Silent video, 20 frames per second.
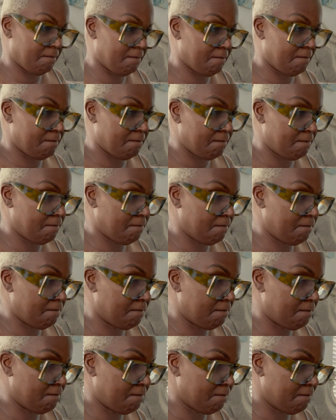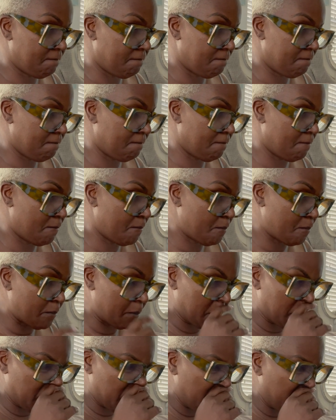I'm trying to get my
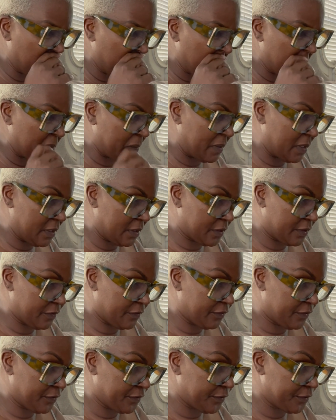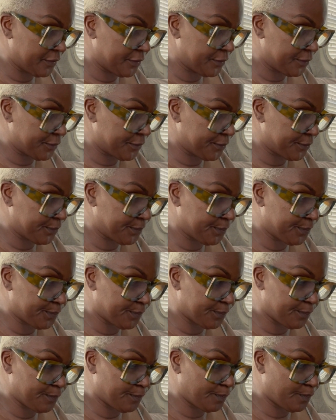gift card from Sephora.
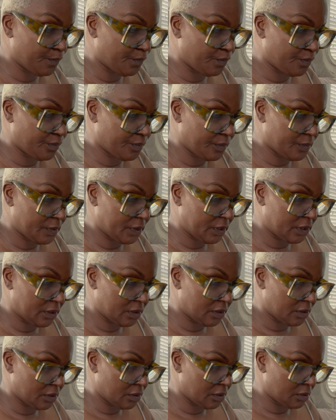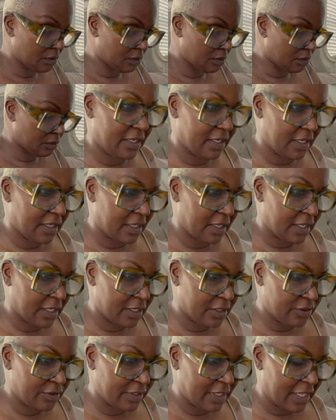You're supposed to be able to get
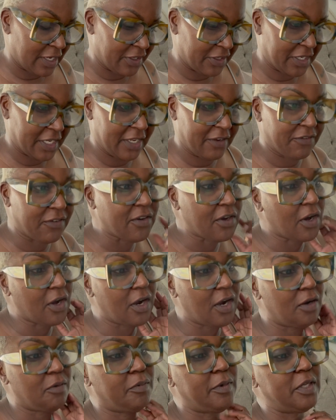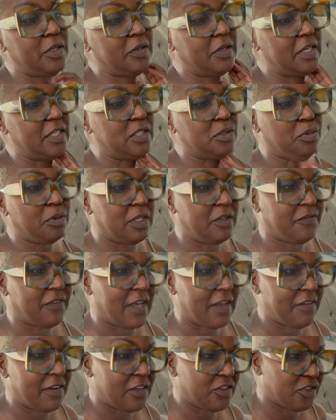$100 gift card when you get
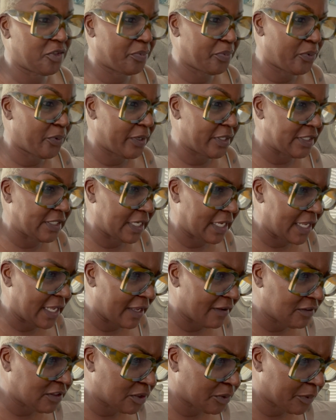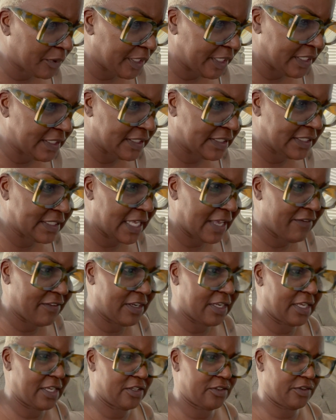2,500 points, and I have
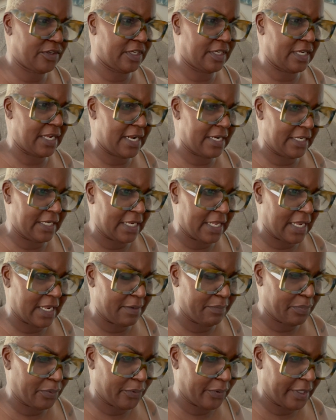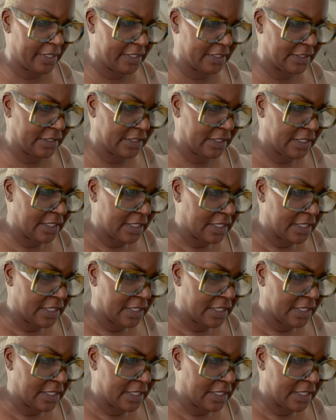2,799 points.